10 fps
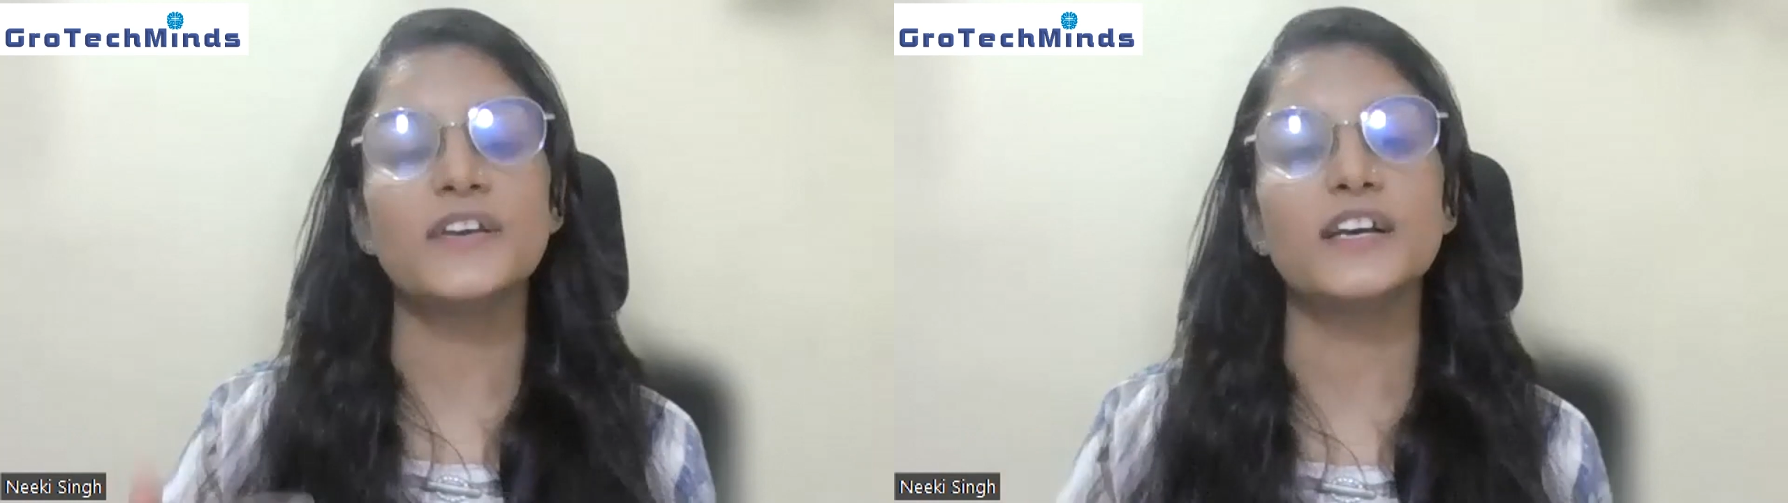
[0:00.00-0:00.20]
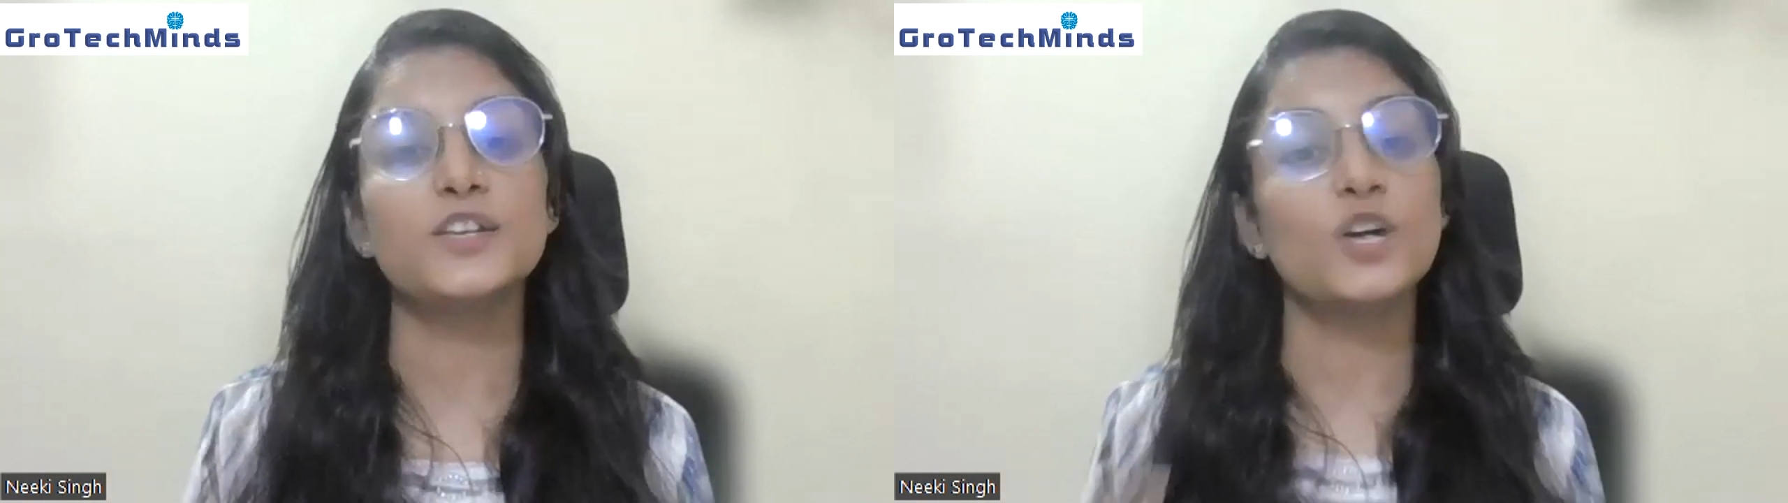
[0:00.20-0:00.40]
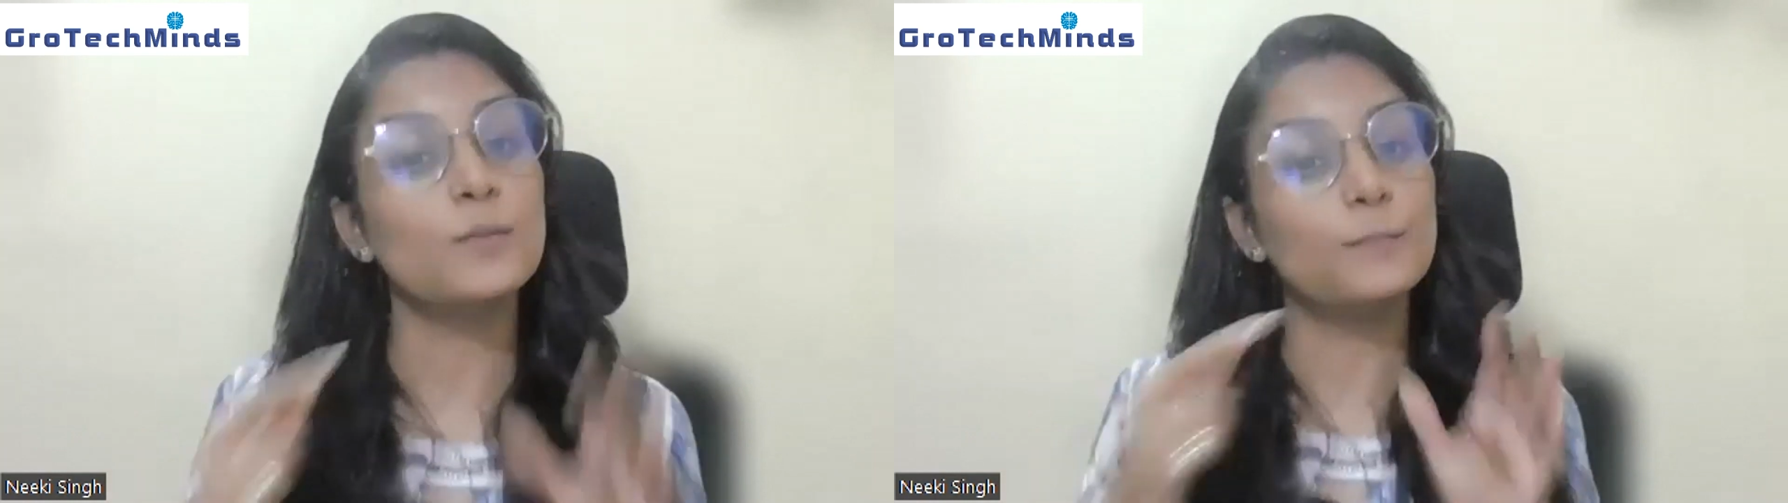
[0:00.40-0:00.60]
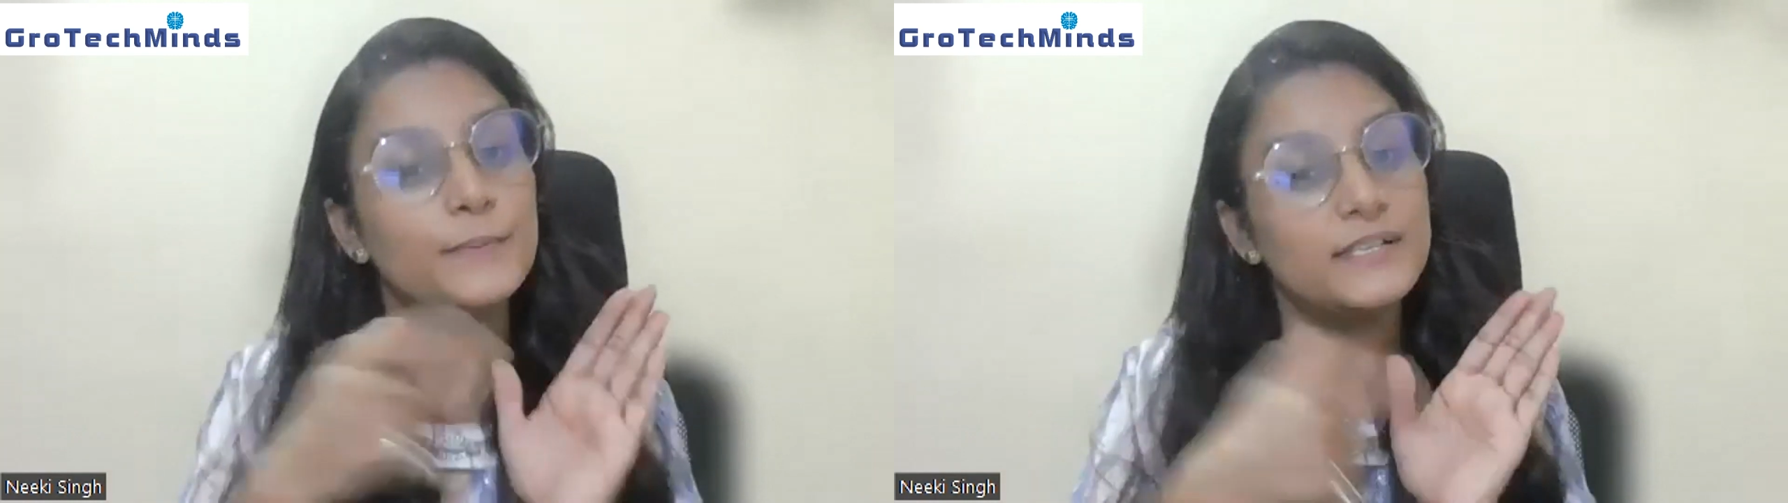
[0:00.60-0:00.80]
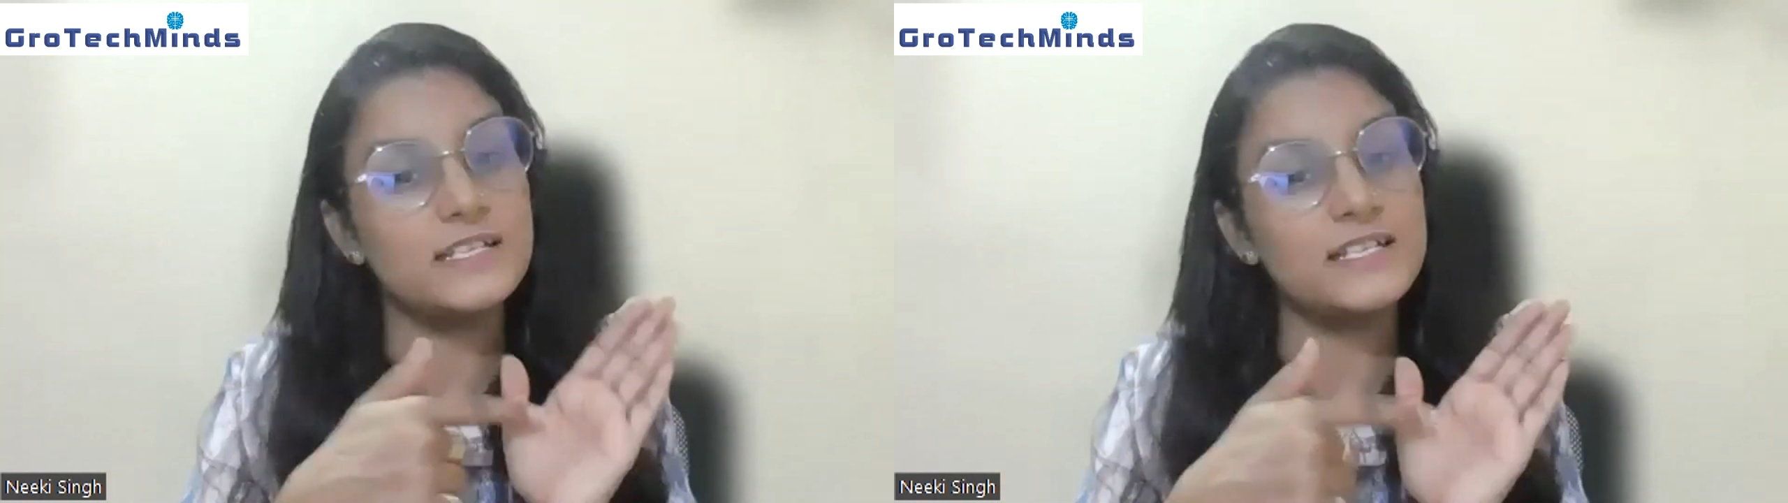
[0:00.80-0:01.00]
where your
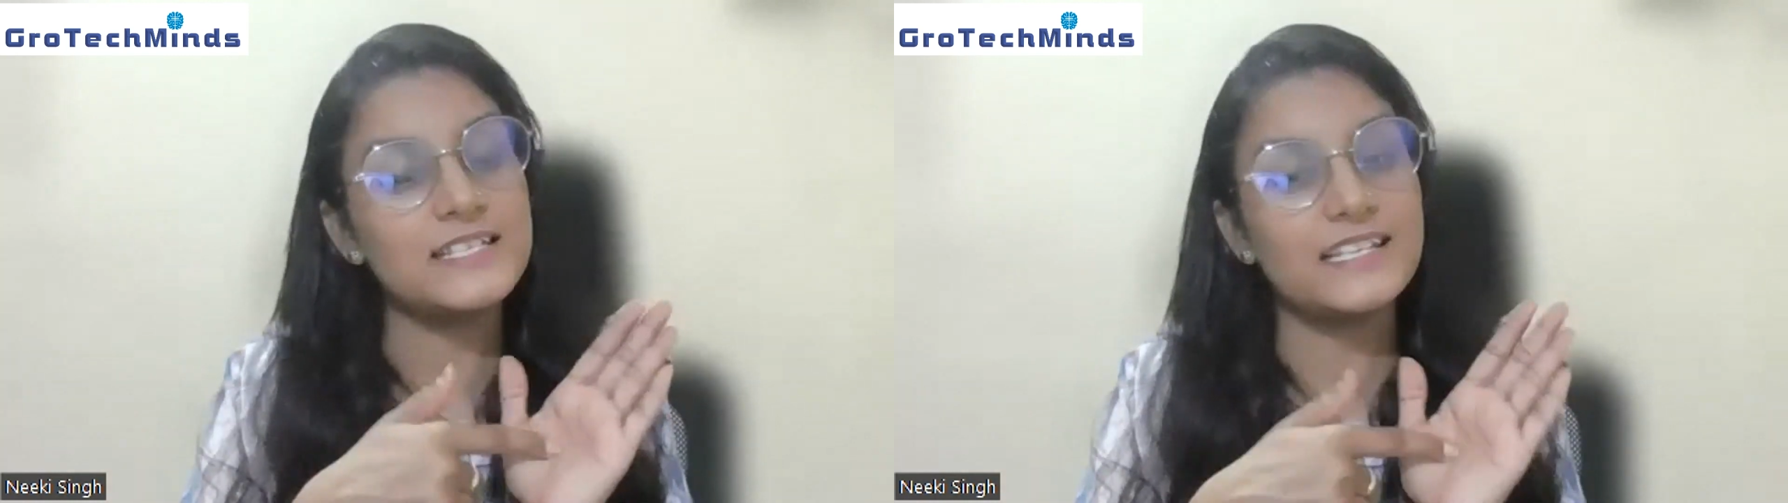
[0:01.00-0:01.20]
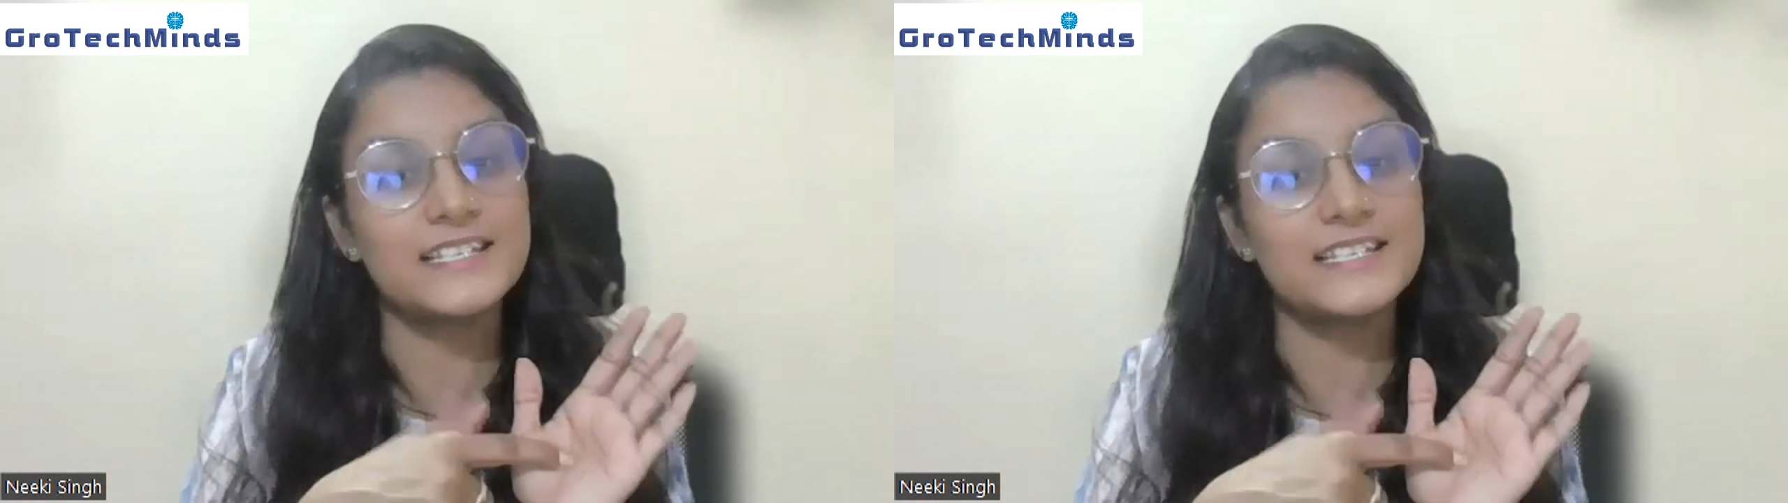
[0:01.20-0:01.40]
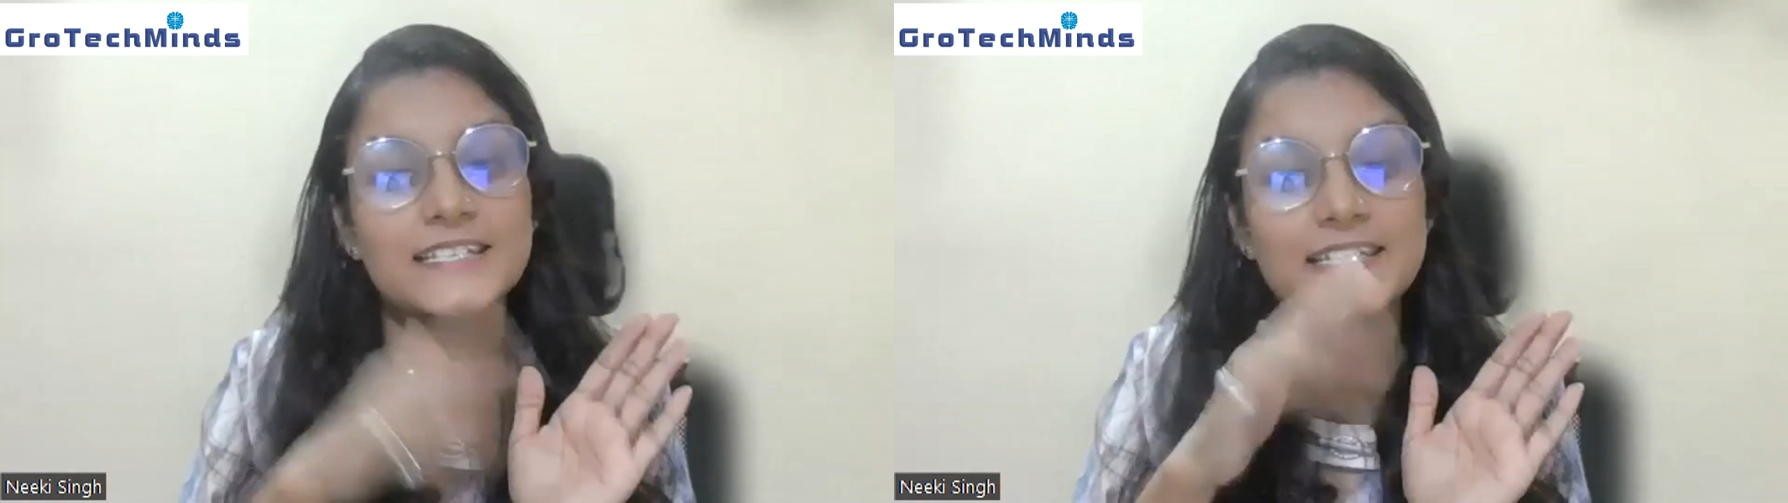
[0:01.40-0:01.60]
business is